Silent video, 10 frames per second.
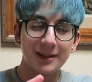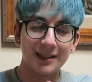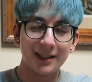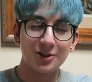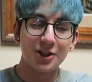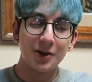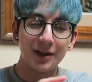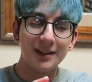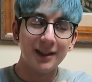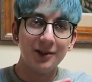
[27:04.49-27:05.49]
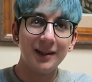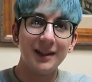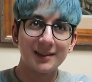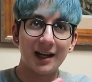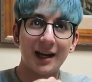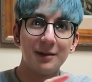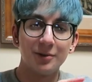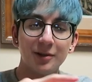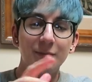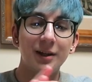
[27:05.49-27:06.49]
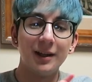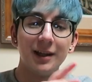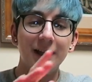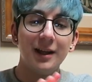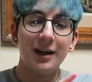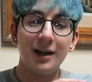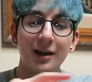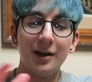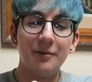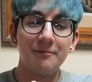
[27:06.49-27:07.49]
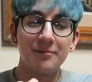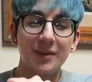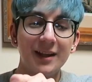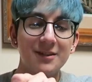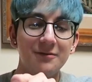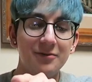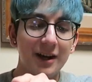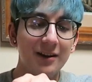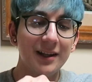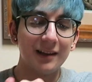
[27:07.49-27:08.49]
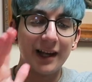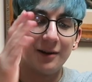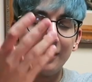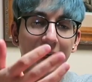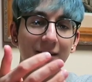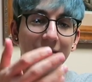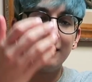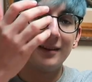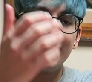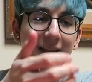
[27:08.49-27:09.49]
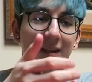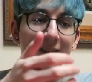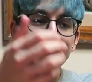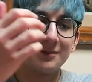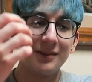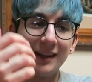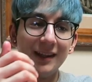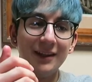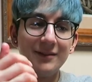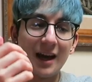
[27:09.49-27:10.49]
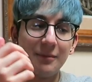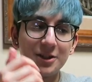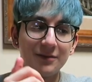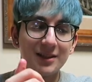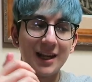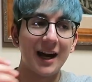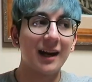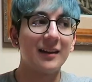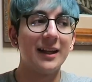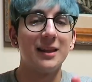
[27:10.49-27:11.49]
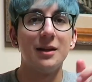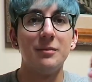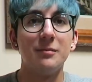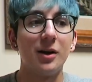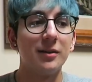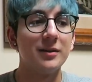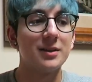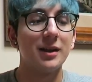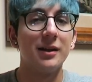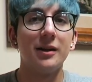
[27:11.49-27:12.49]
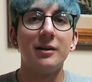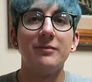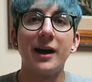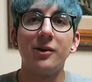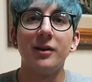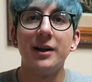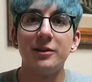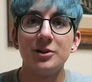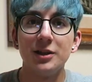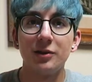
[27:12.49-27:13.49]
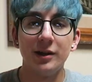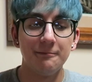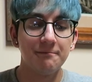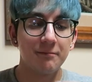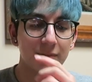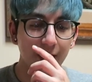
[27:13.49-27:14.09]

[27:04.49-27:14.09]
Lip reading: It's like a gel. It literally is a hybrid, but it's very lightweight. It doesn't really leave that much of a tack like the Mamond Vital Energy Cream.